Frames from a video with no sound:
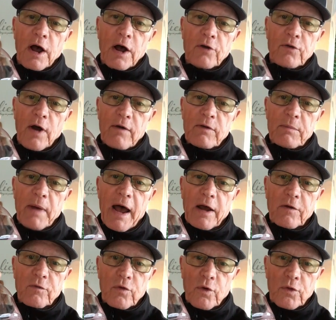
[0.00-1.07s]
driving
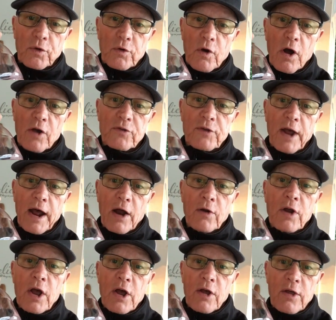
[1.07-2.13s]
back and forth across
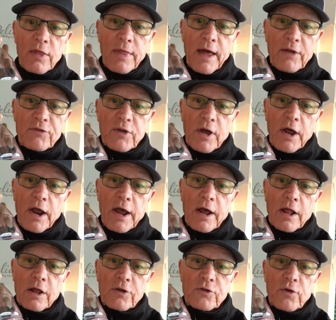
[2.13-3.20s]
town. That's an
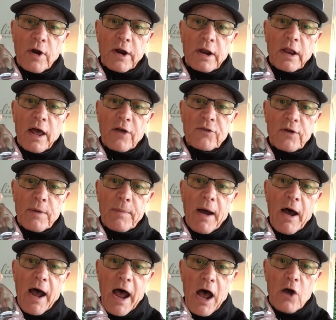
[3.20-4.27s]
illustrated lesson
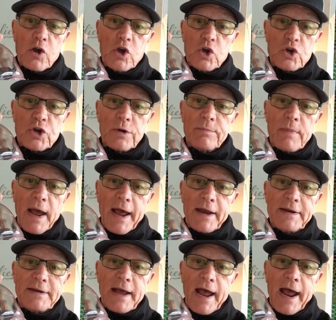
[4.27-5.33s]
about how you should
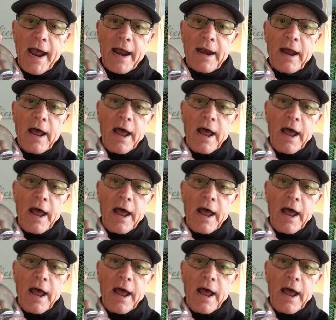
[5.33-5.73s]
maintain